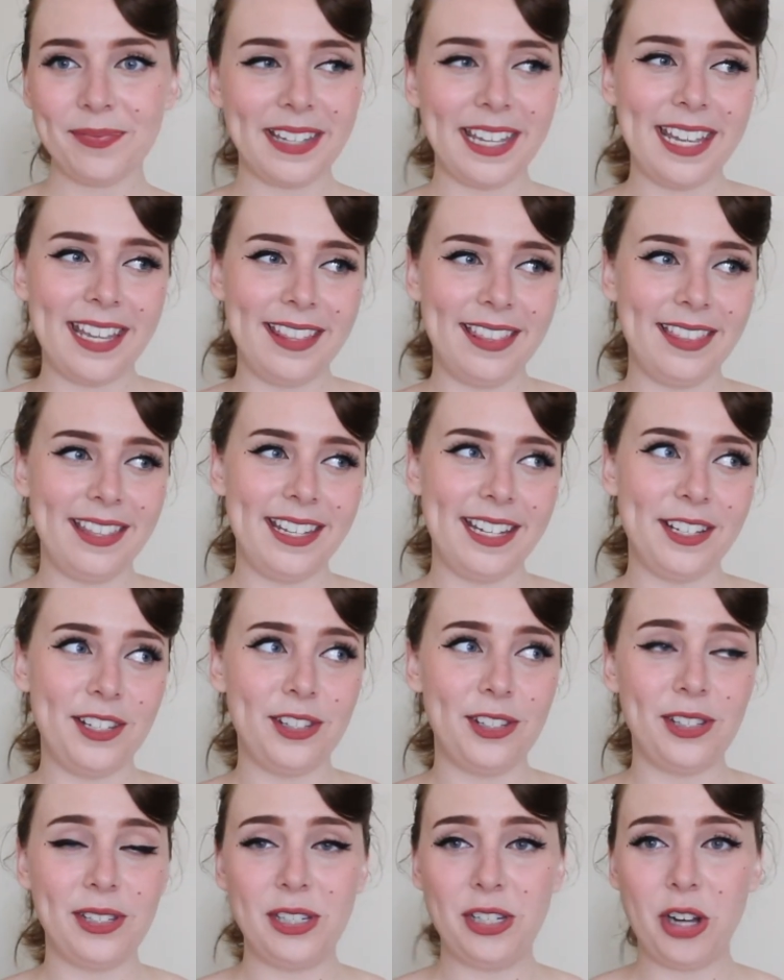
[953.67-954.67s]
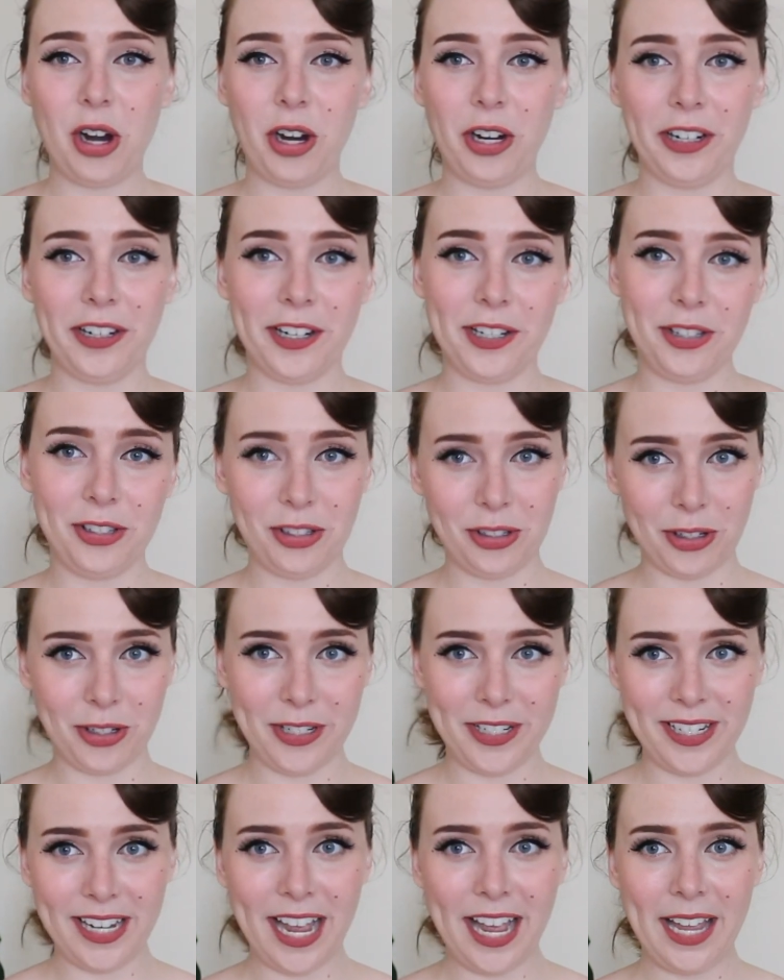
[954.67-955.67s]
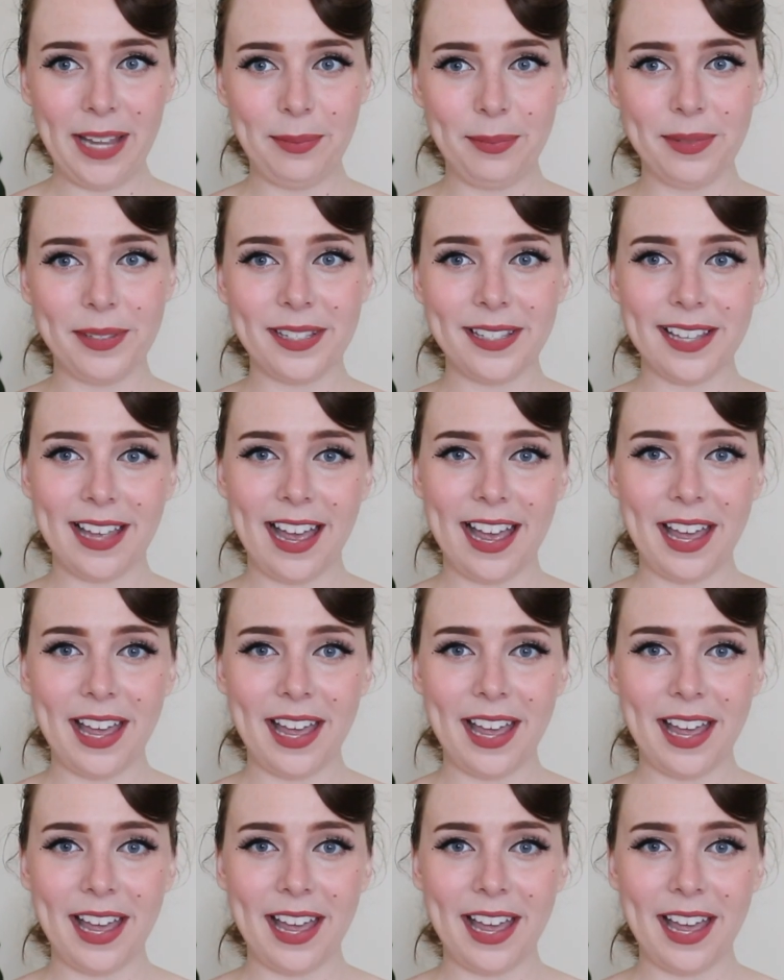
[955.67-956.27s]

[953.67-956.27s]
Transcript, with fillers: In these dark, uncertain times,